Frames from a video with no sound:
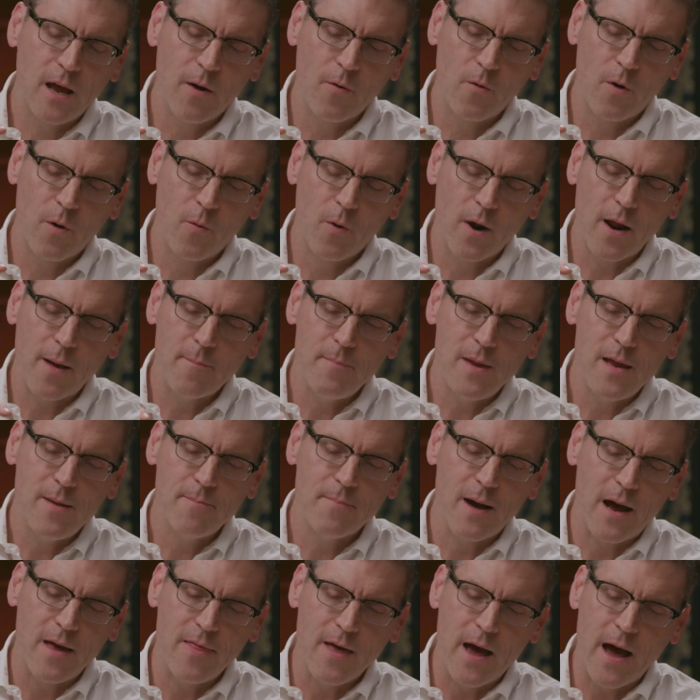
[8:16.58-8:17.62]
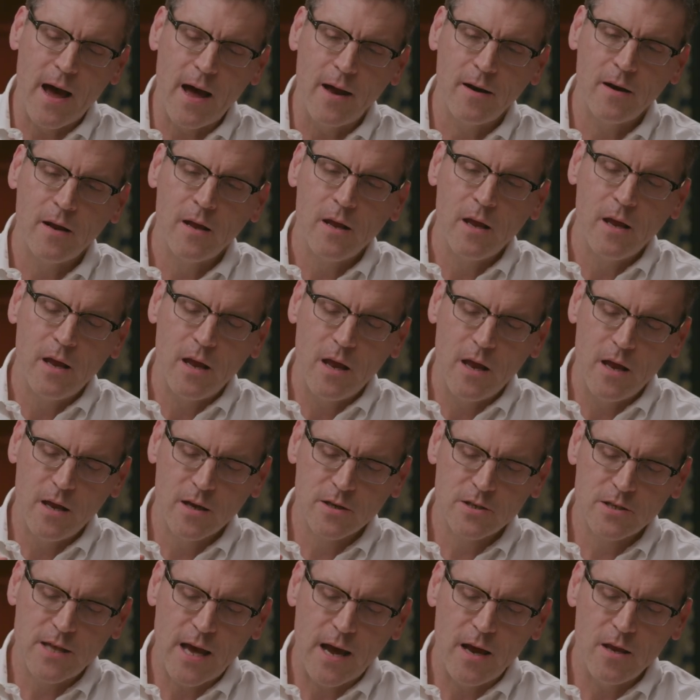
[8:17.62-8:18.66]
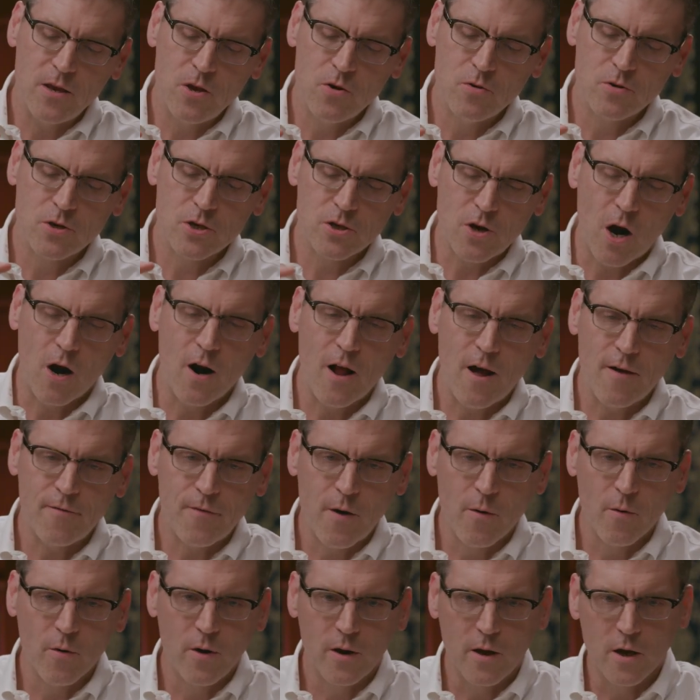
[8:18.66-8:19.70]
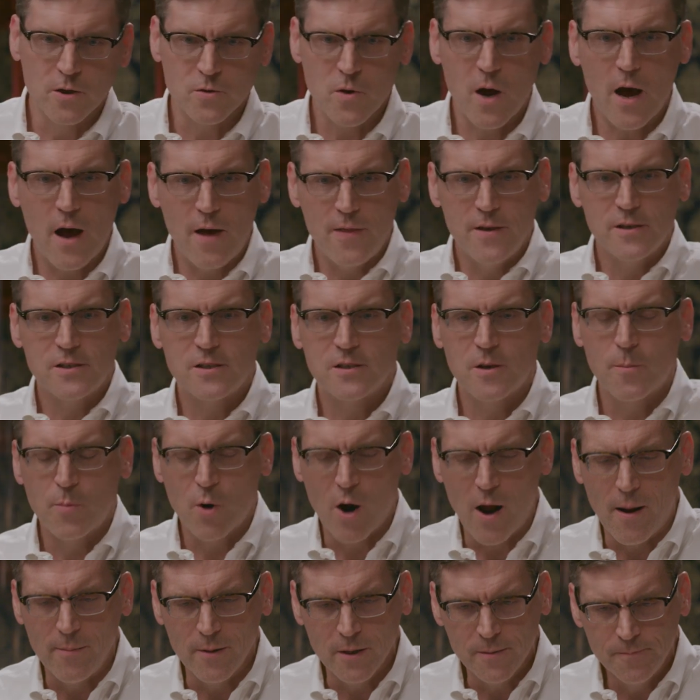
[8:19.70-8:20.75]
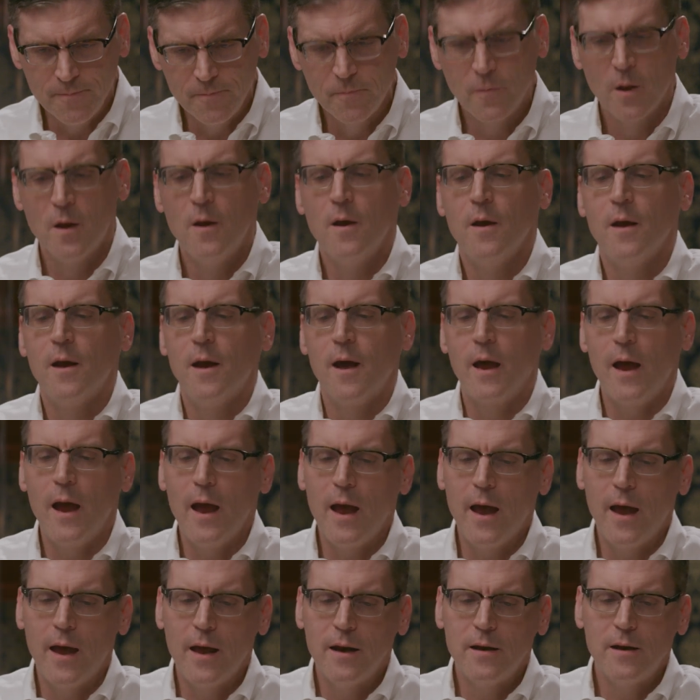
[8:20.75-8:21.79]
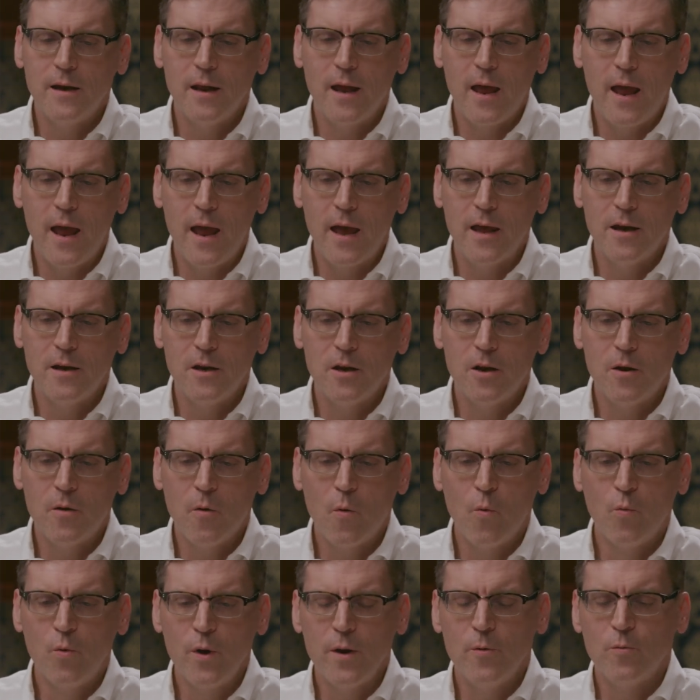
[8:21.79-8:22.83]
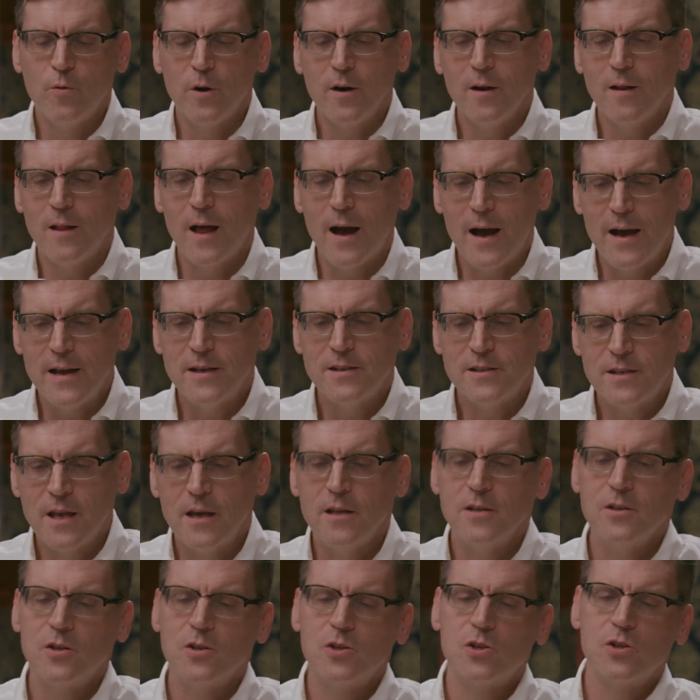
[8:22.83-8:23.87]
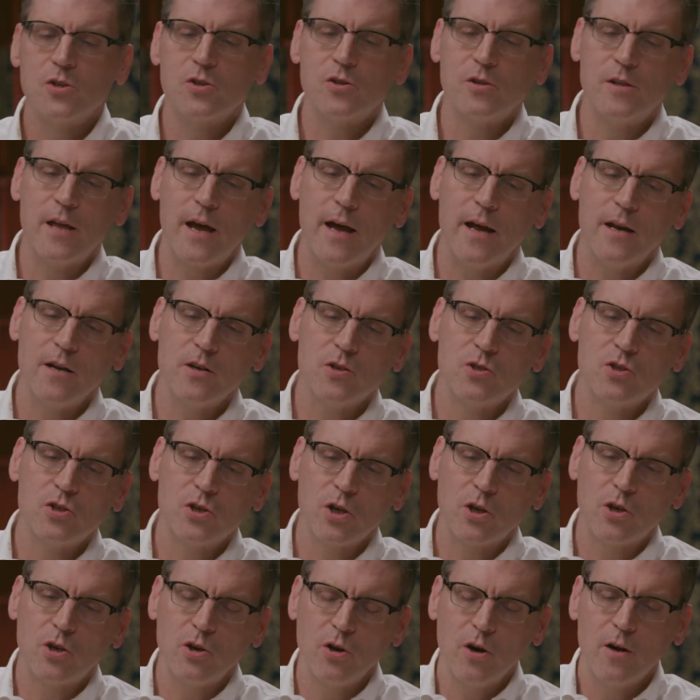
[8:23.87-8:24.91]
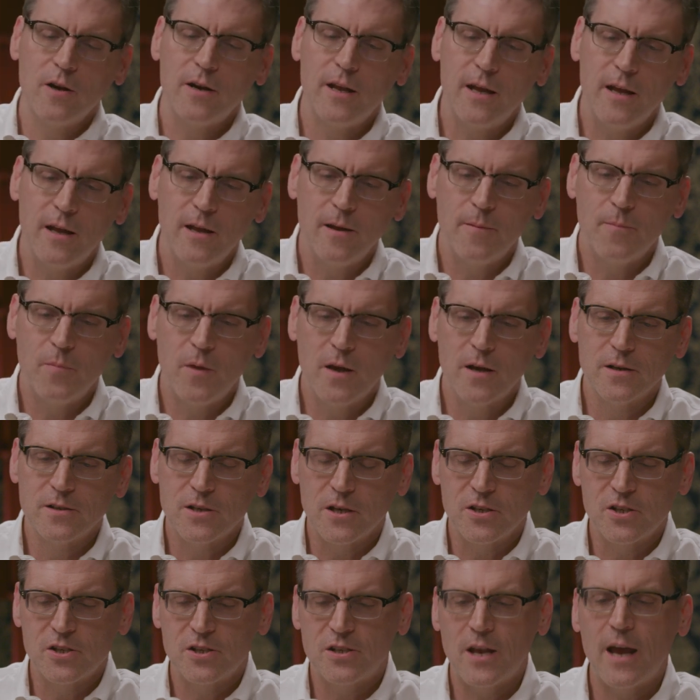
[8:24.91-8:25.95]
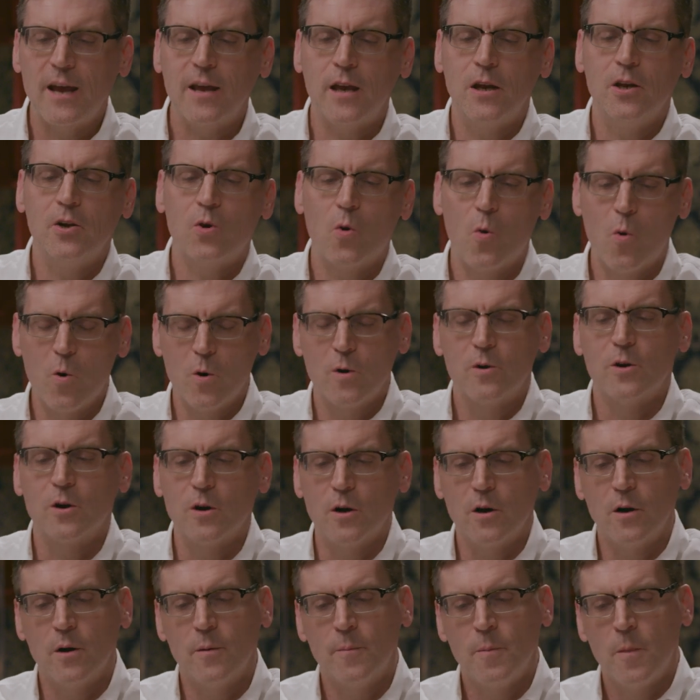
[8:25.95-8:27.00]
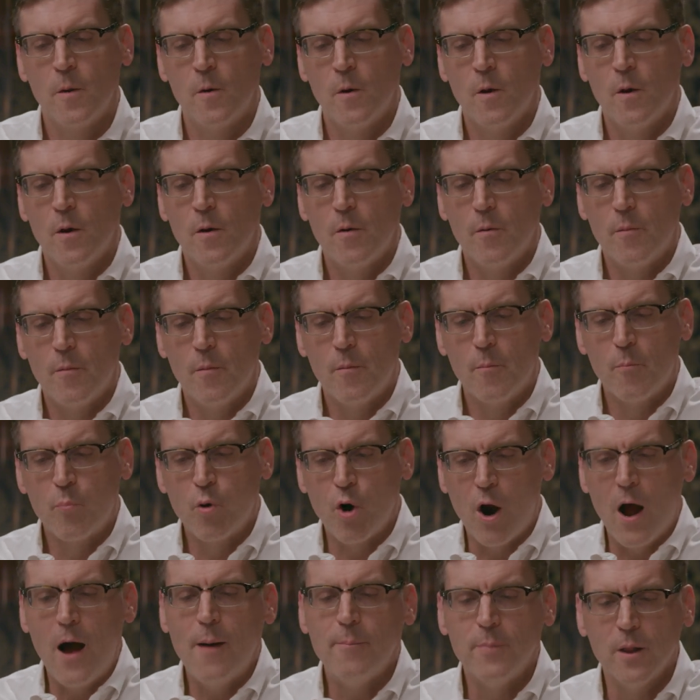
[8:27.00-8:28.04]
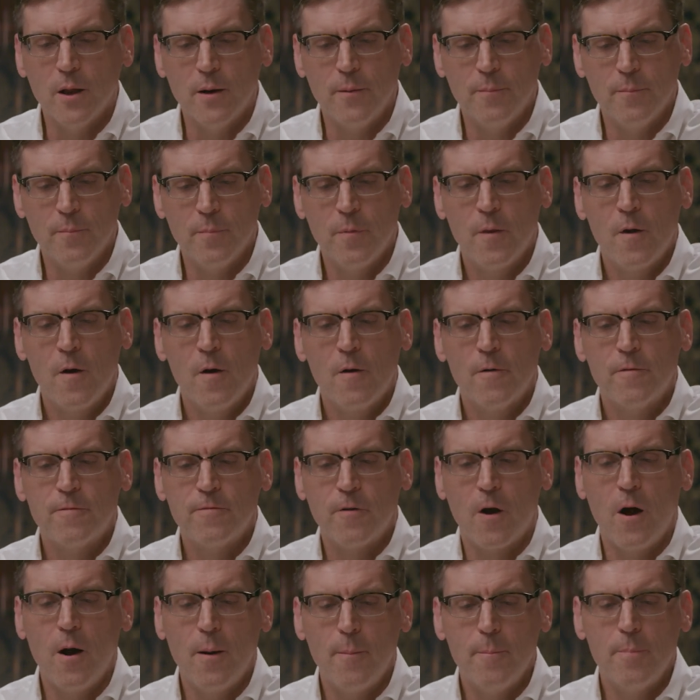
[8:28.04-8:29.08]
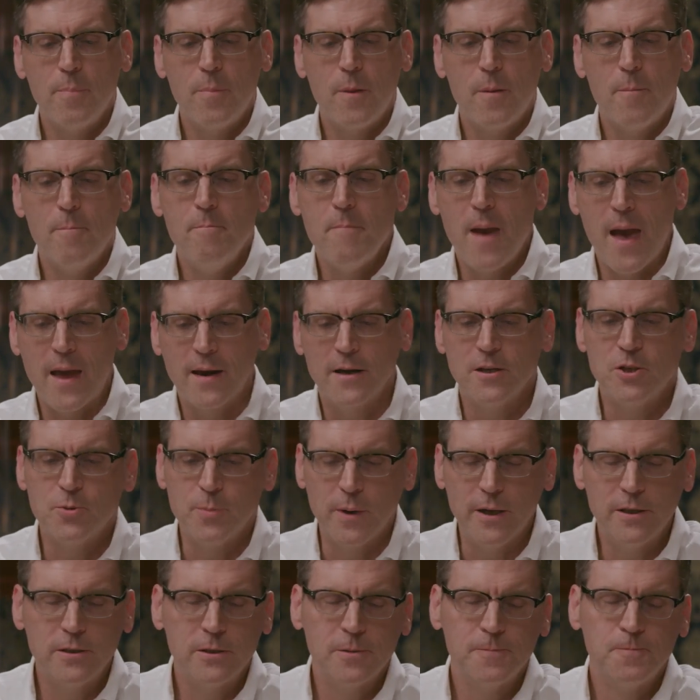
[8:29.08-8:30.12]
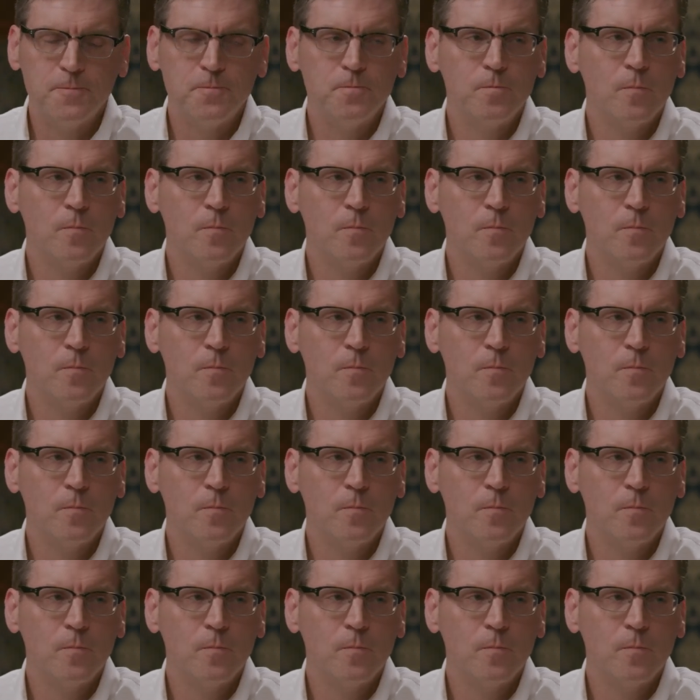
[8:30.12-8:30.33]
And what I mean by that is that you start off, everyone goes, wow, this is a problem. And, and we realize that, that security is a second order problem from management.